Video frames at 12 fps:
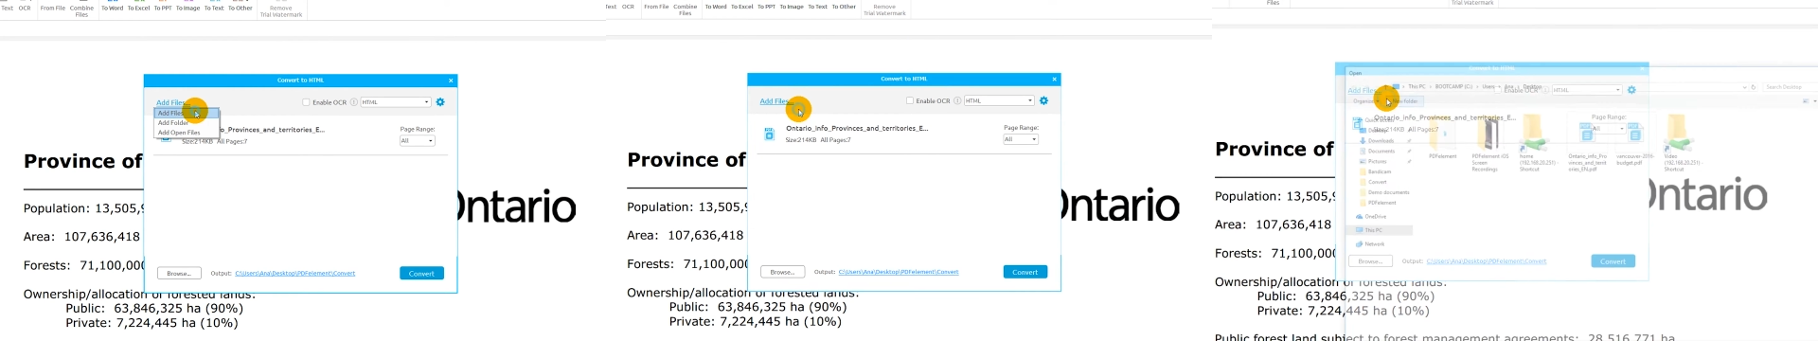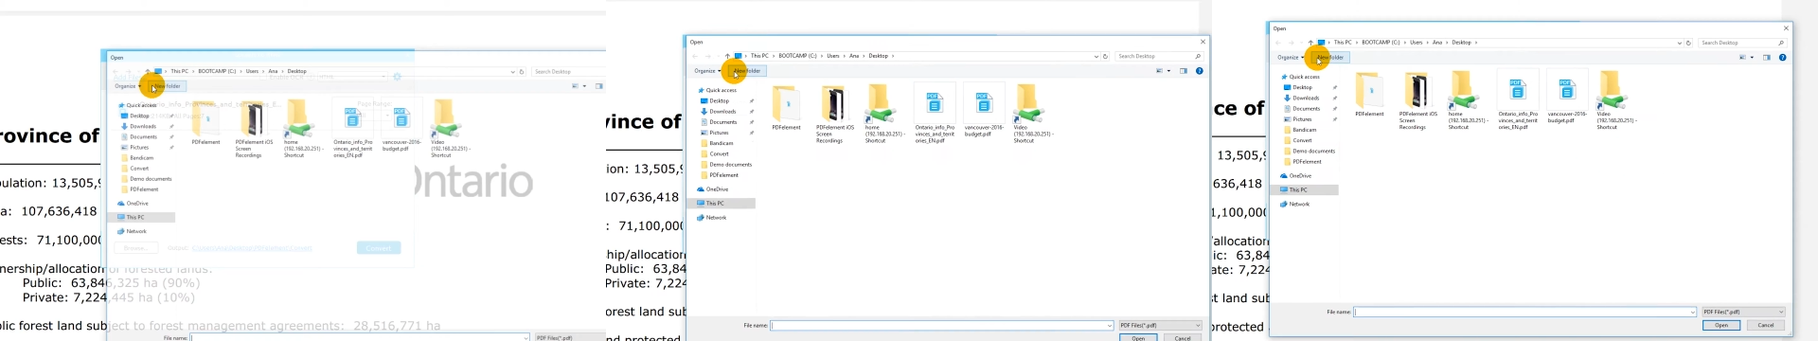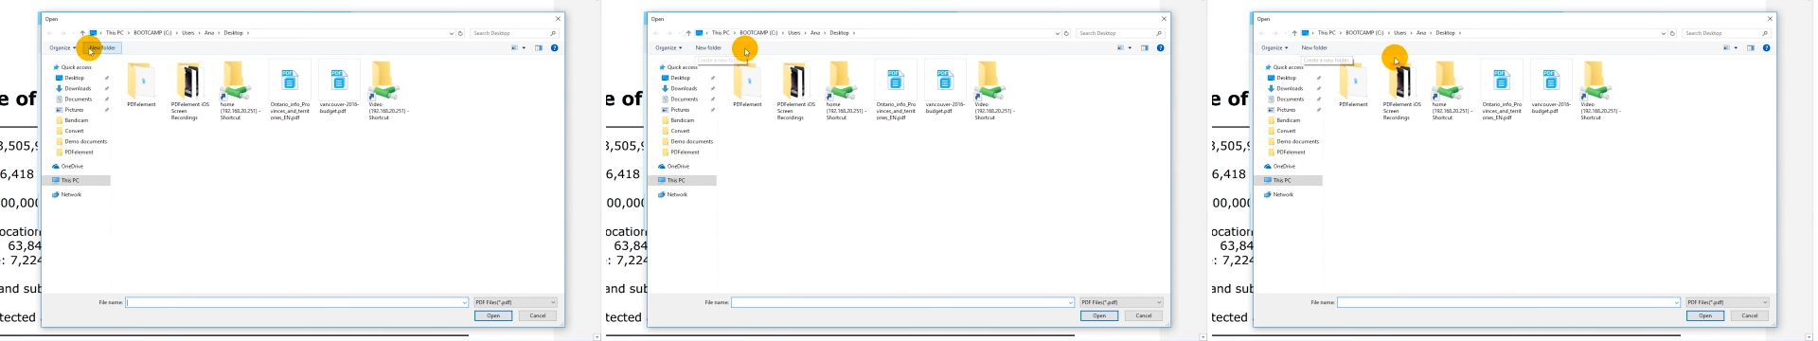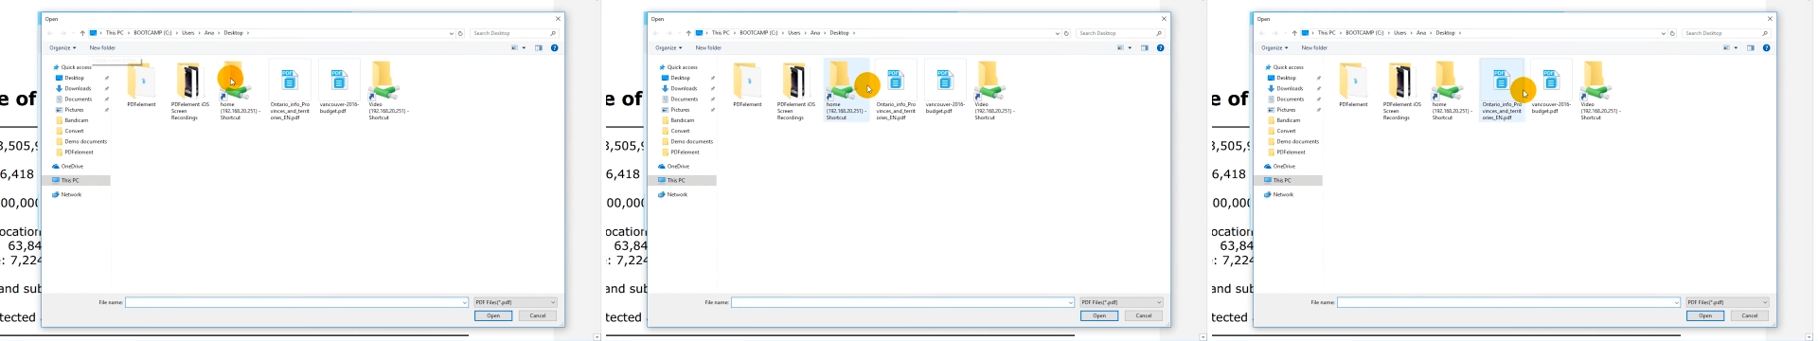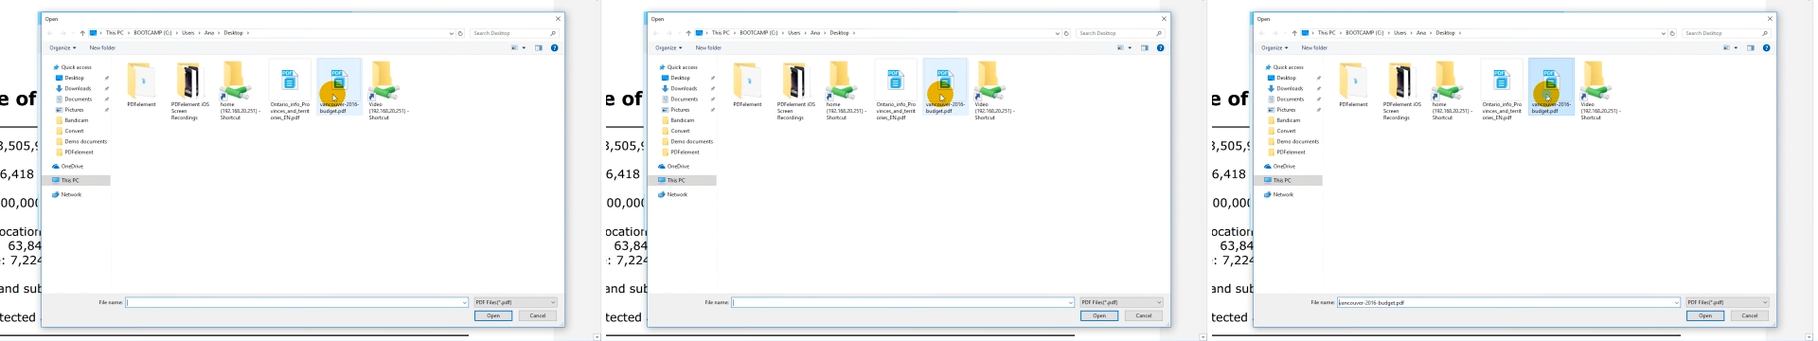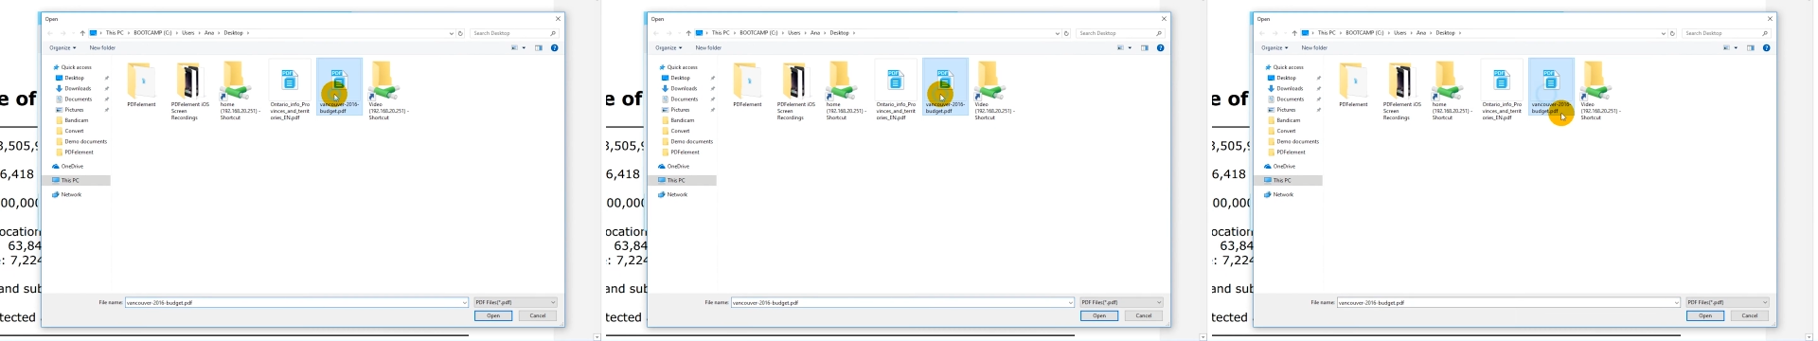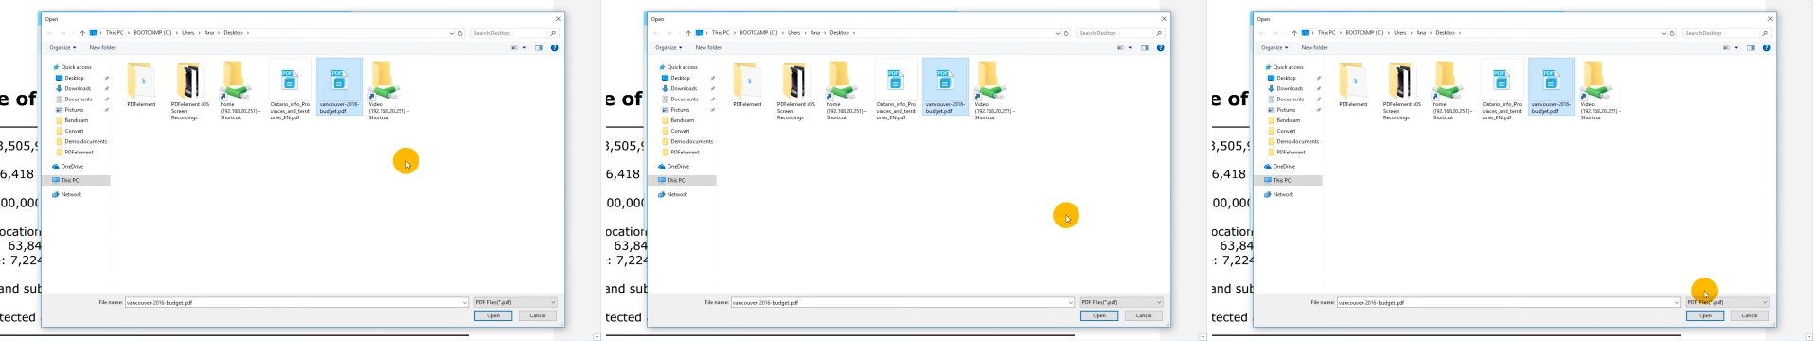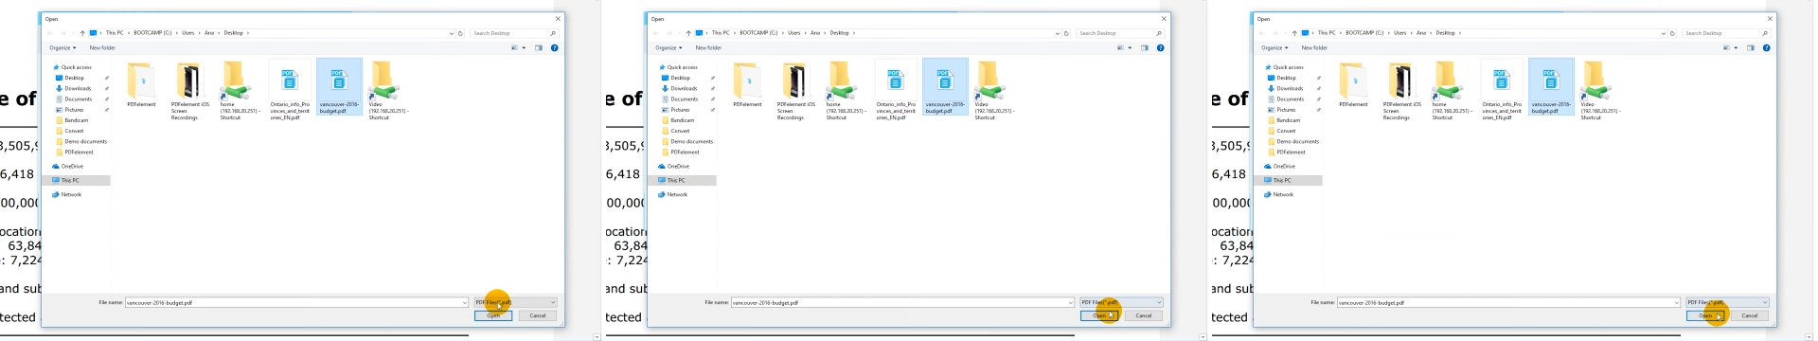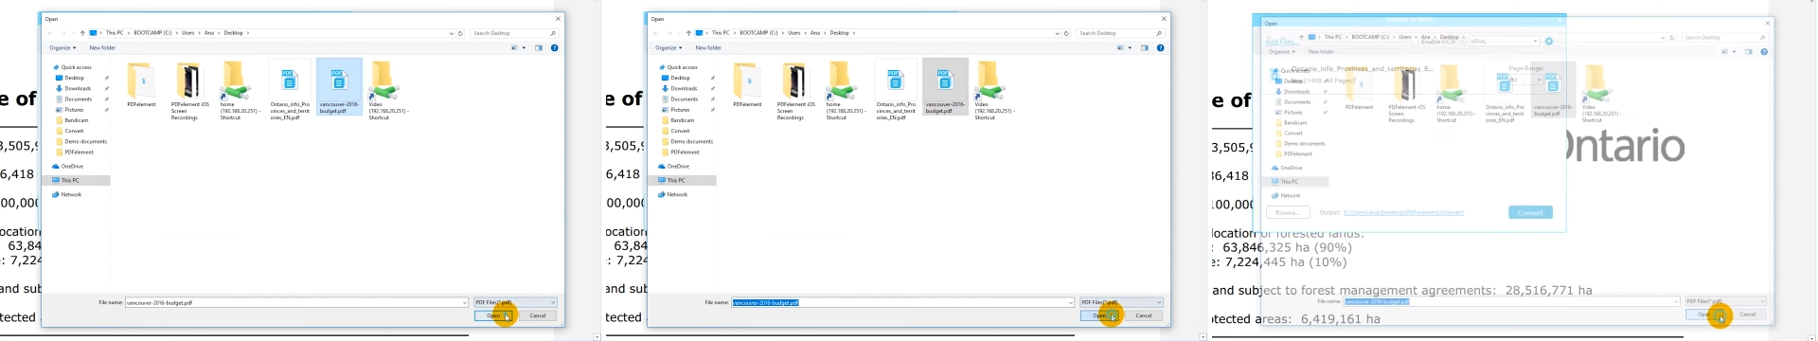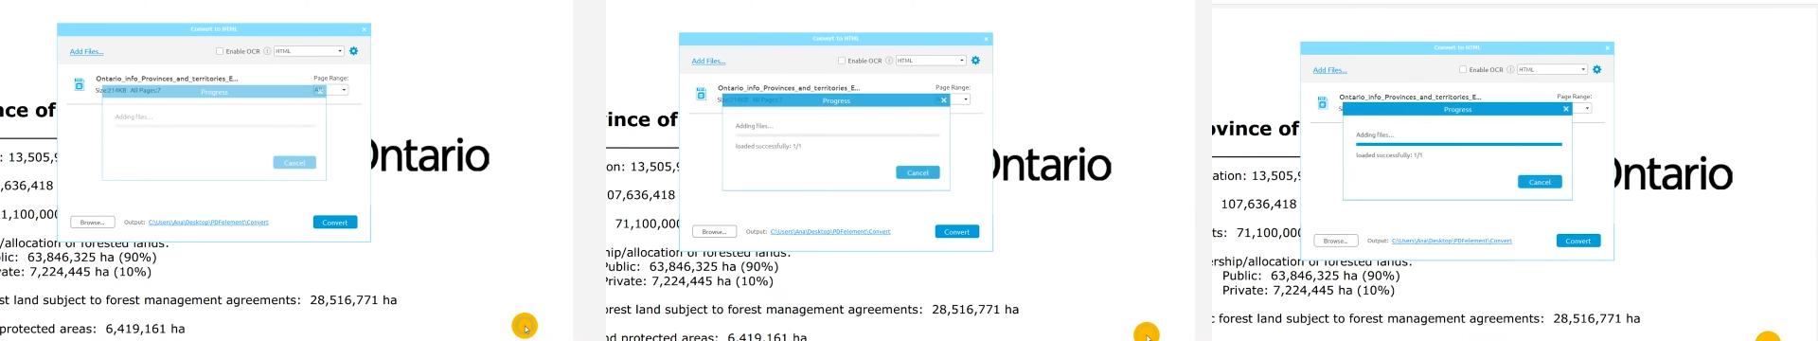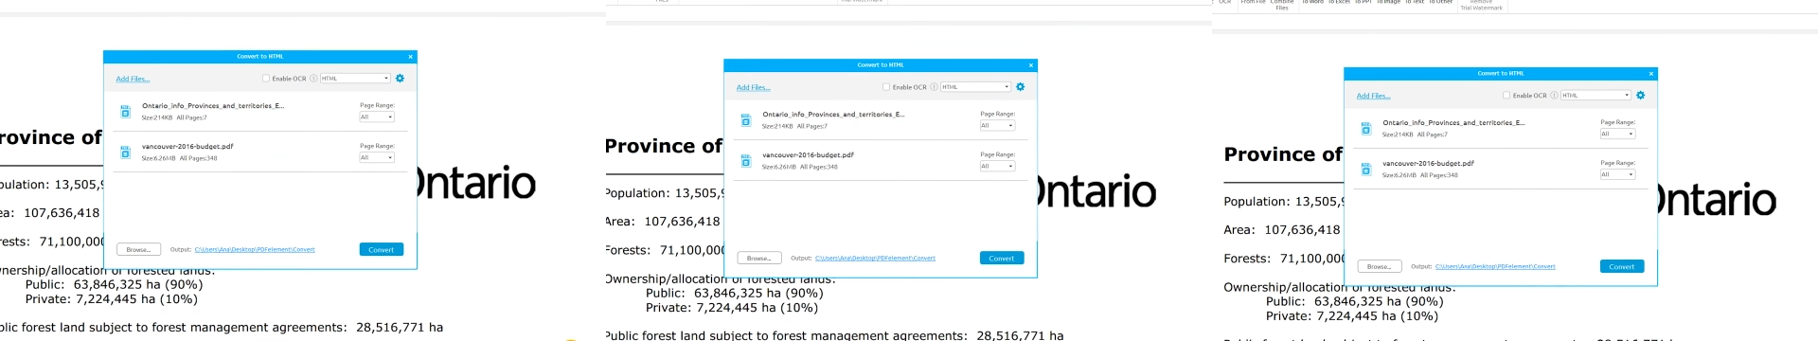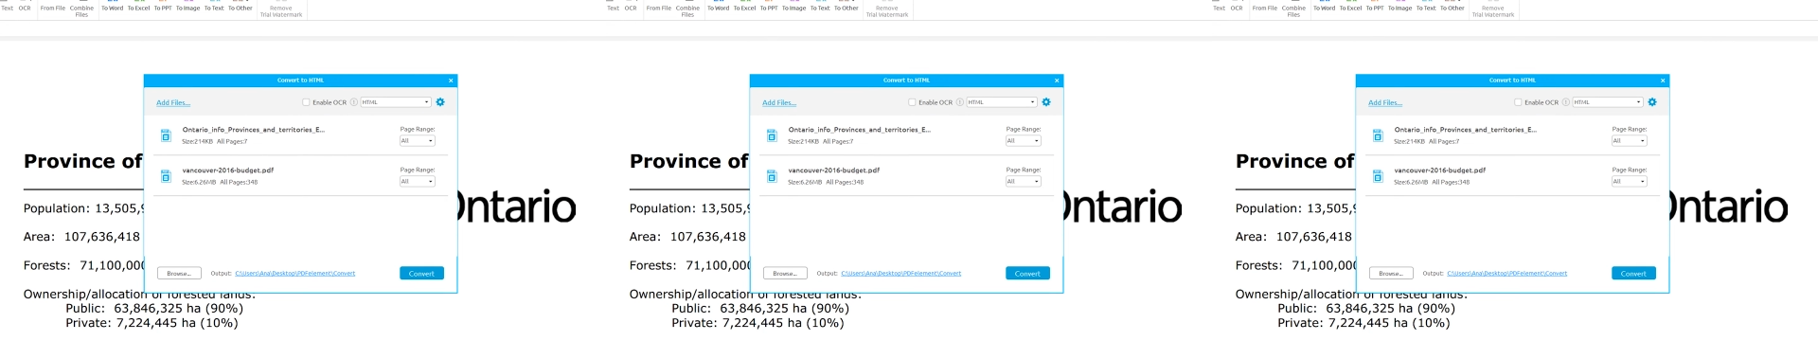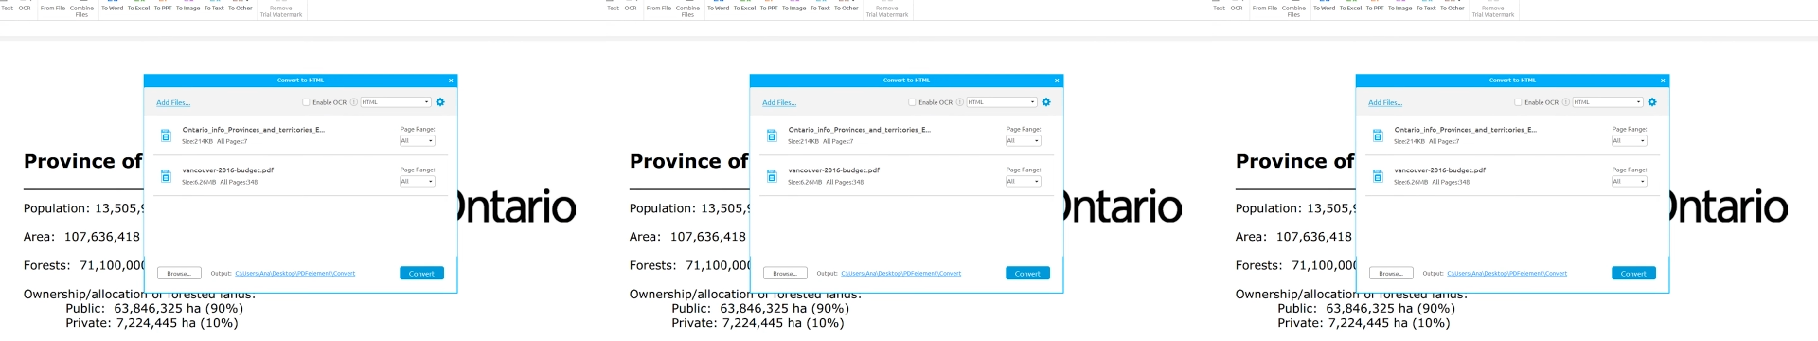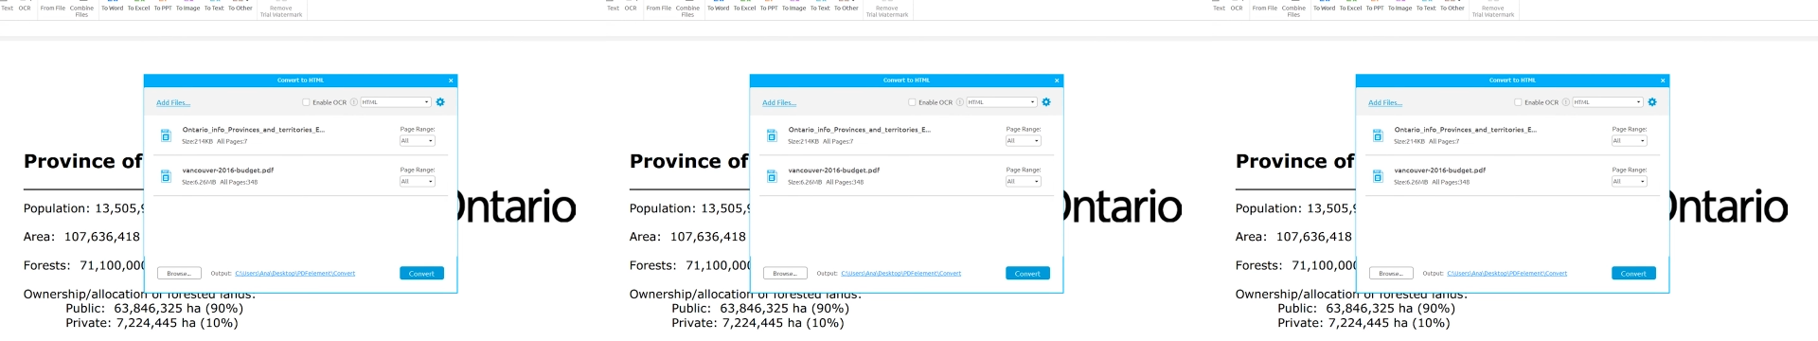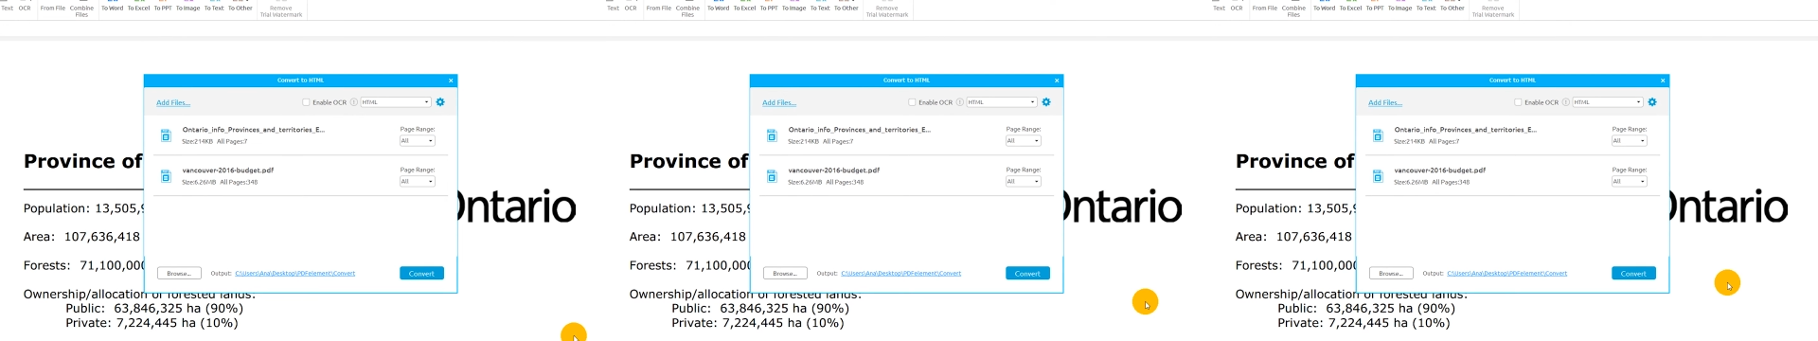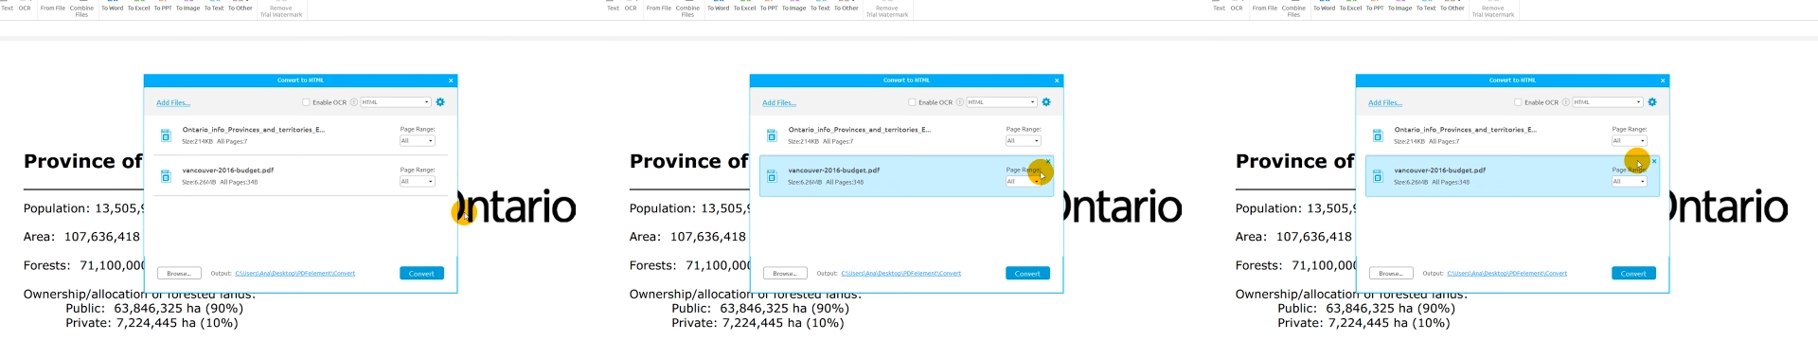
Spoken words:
No face is visible, so there are no lips to read.